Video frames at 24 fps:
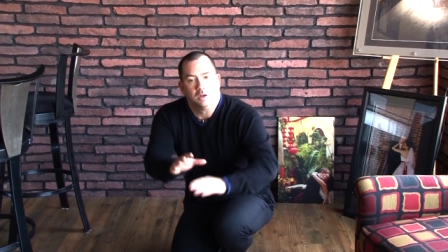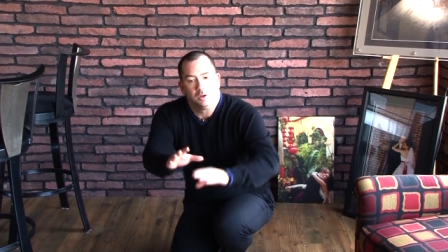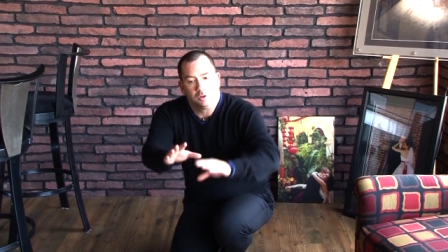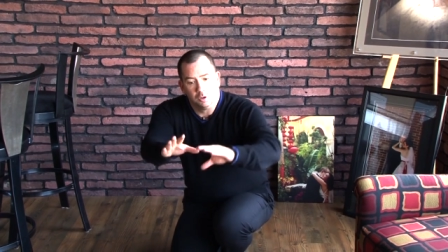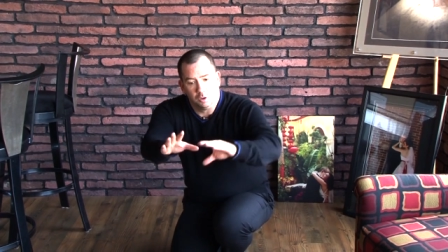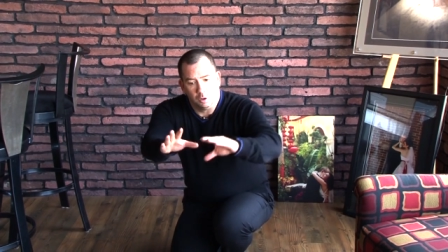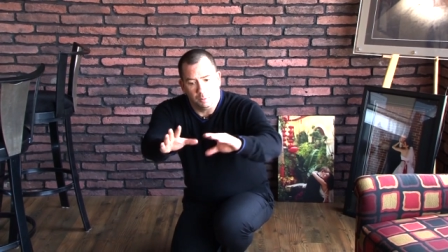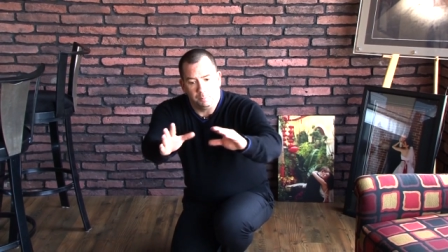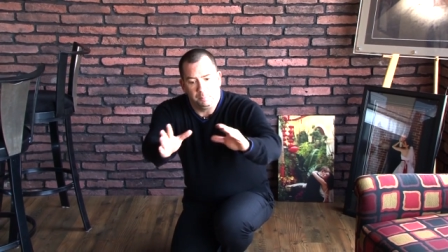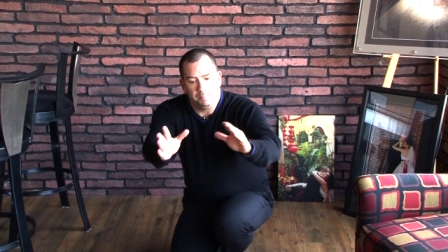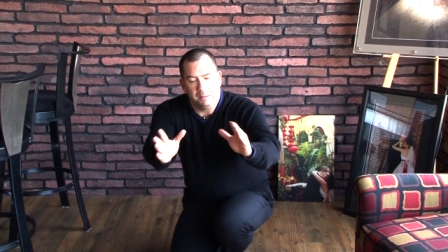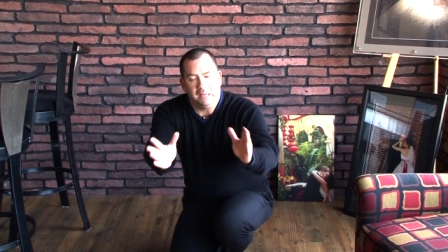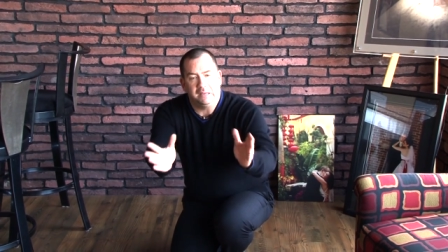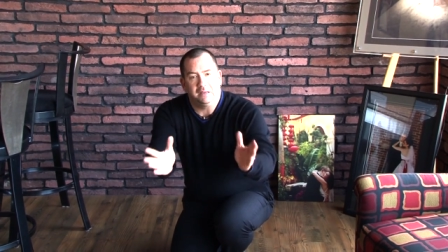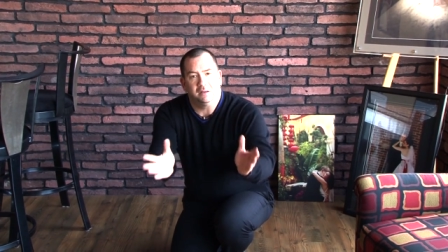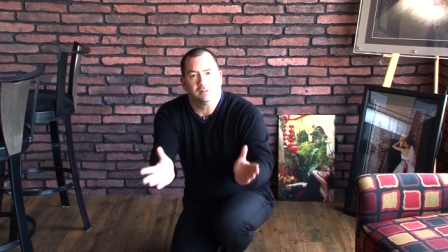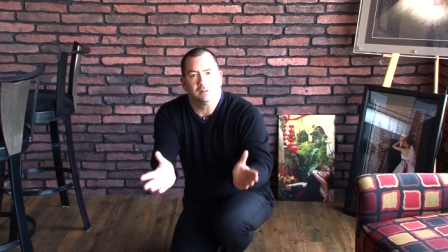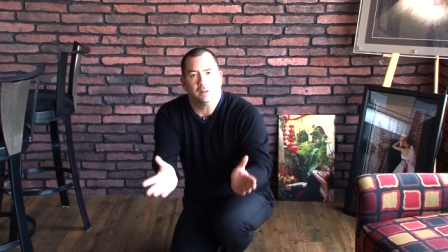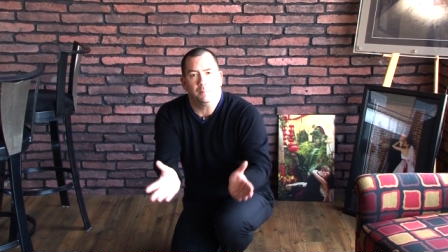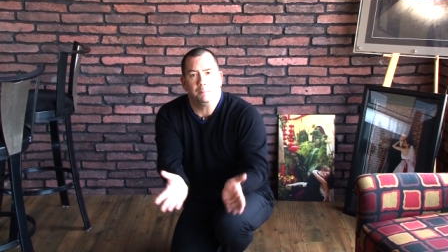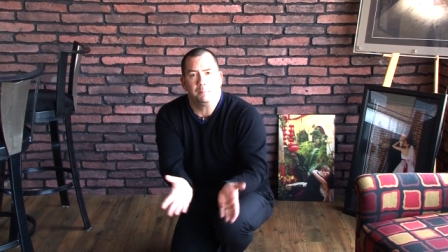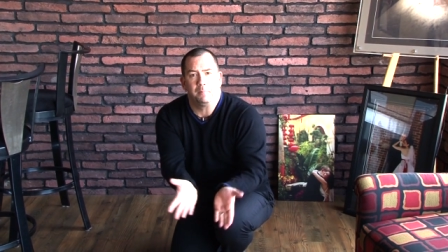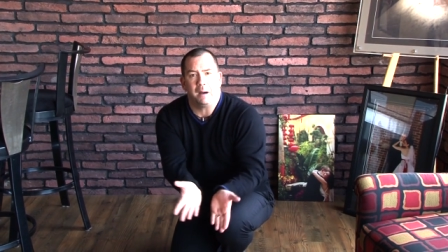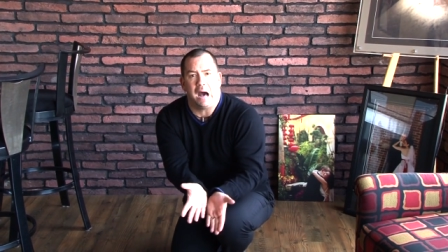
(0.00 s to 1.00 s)
You're big at
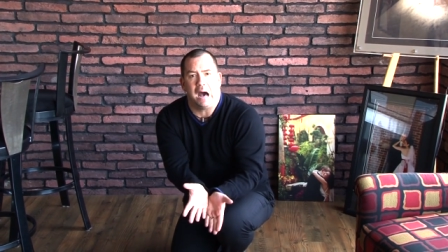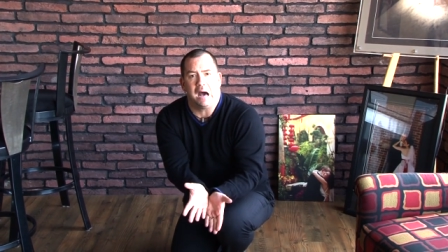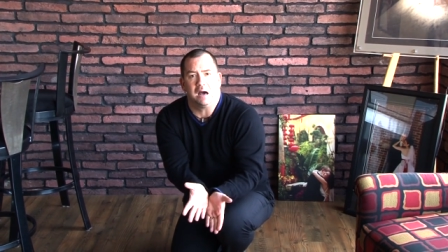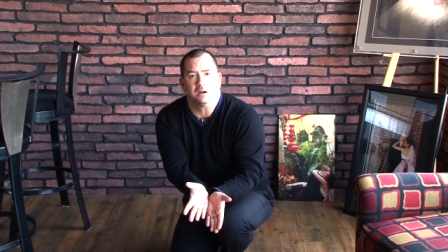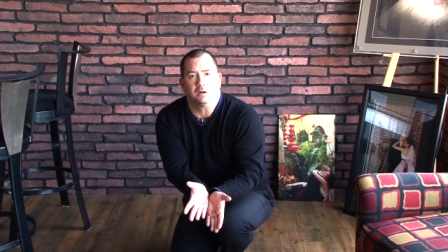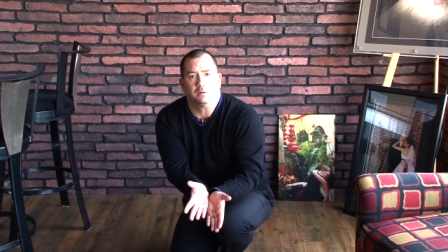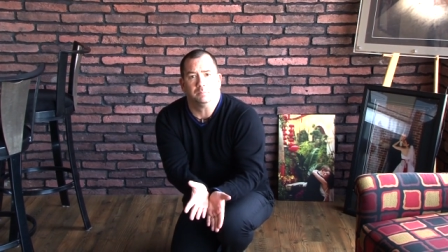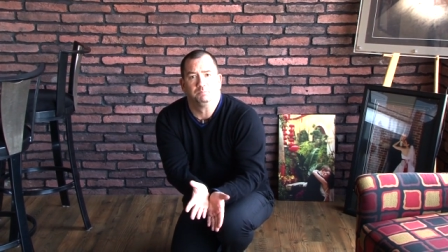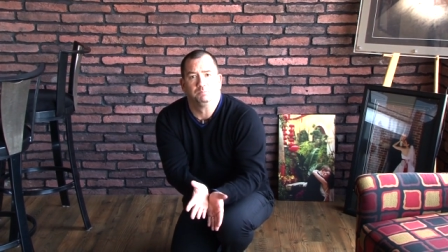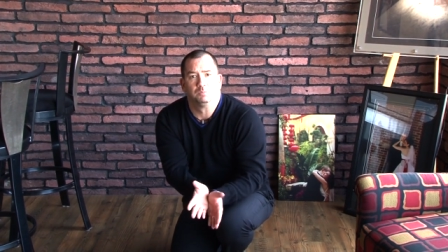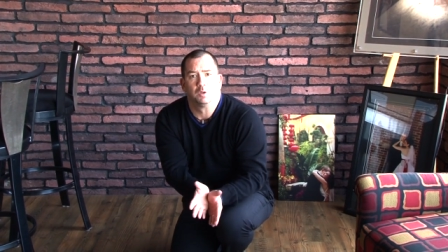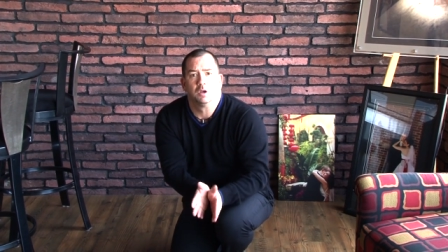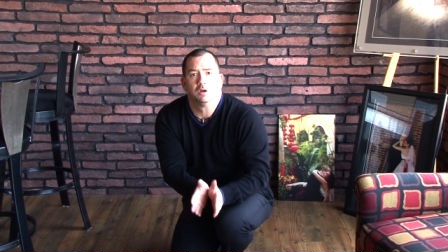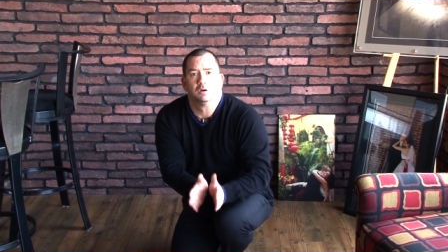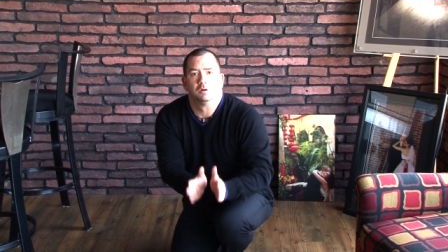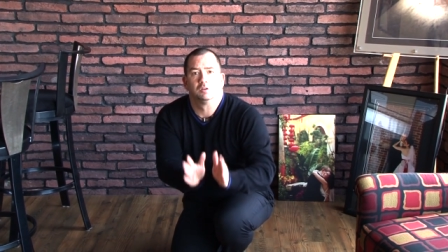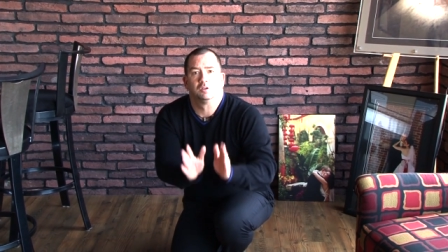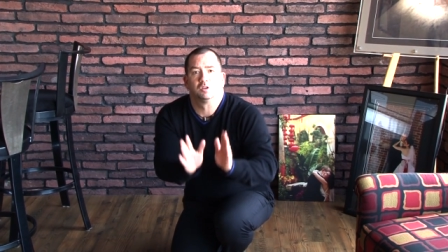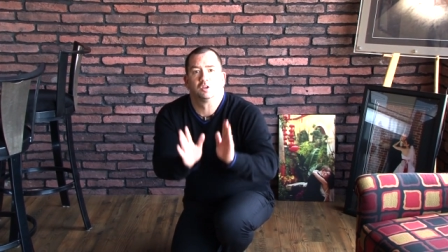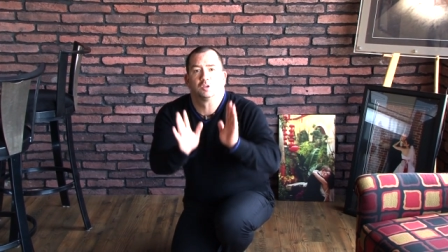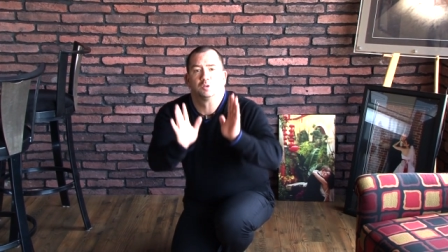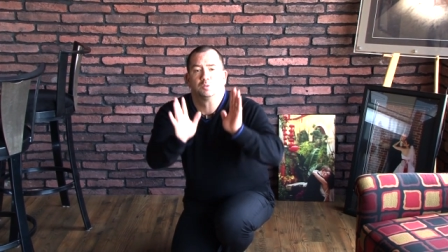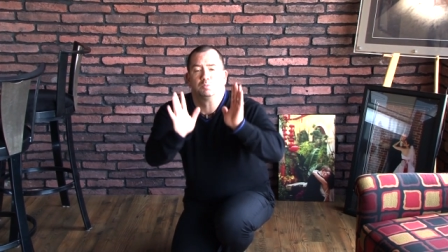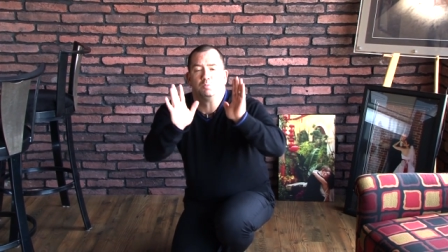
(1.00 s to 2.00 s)
the bottom,
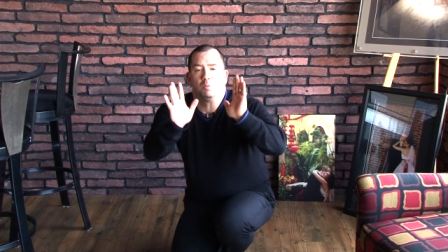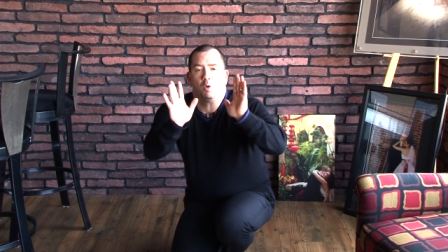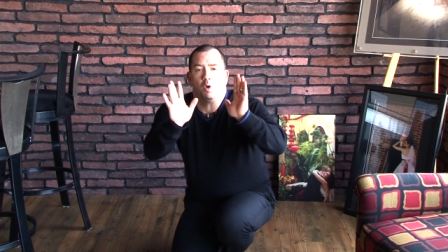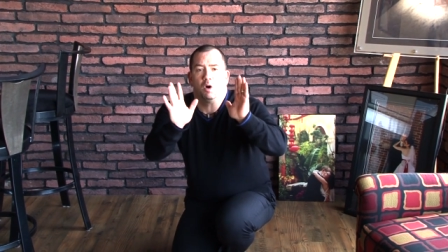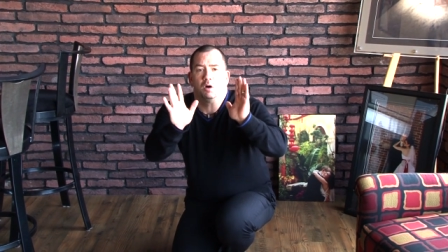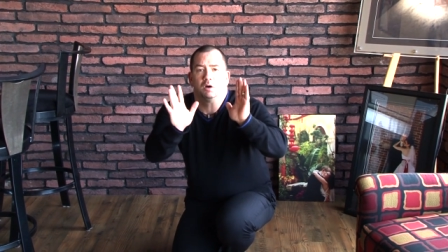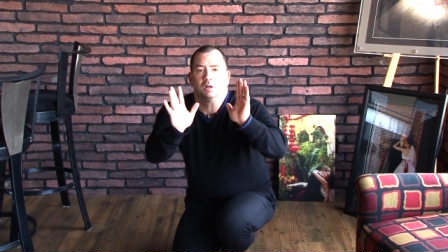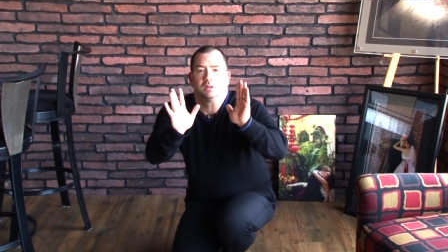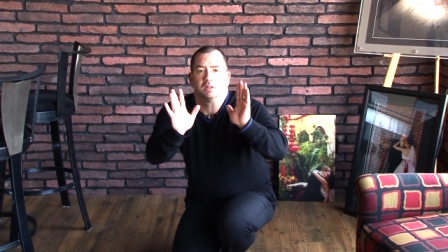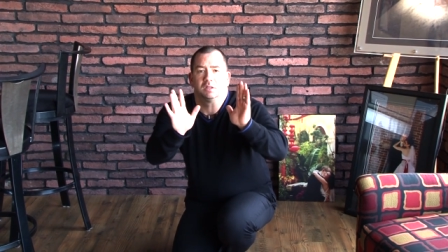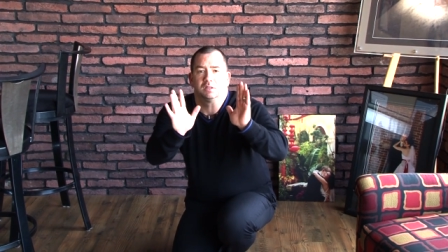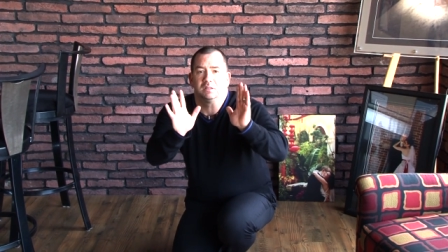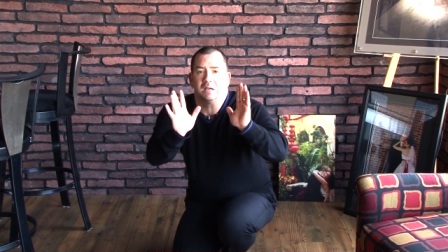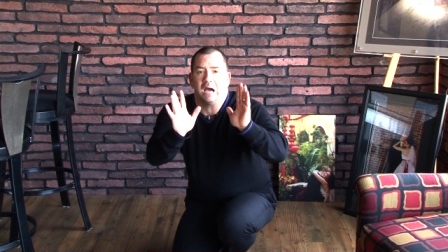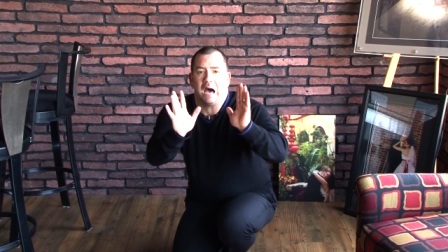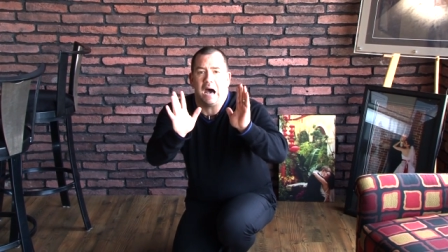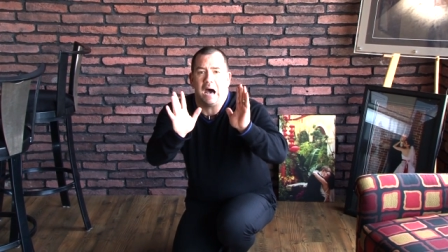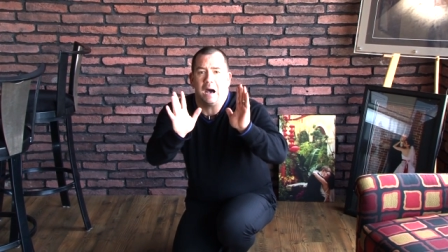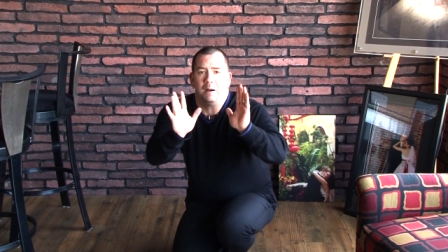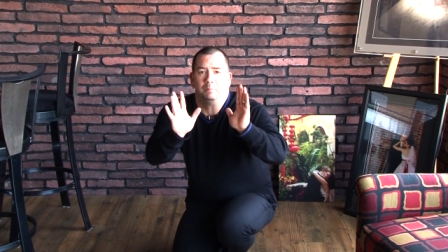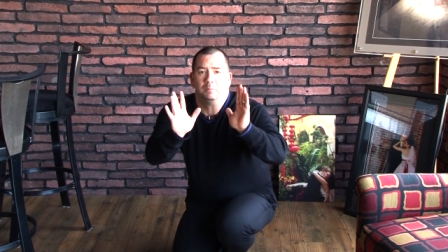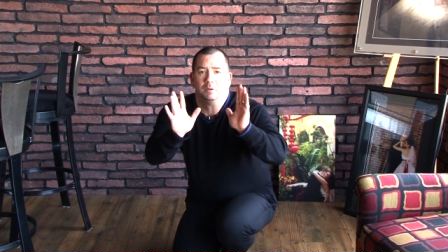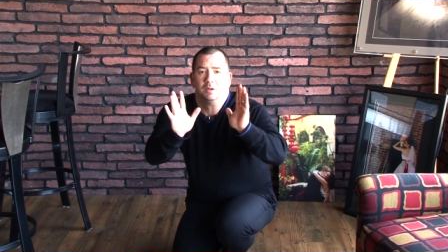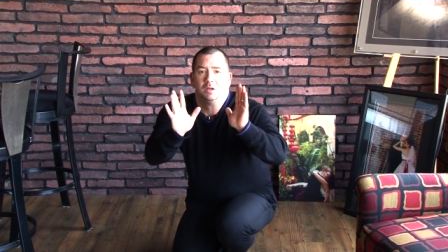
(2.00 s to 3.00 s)
small at the
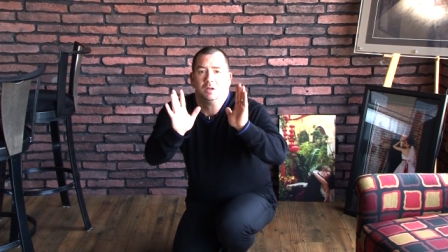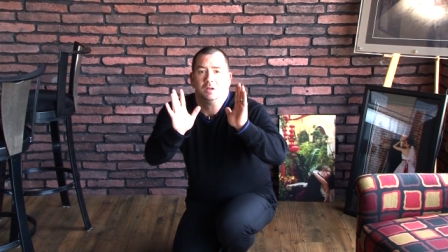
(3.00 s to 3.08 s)
top.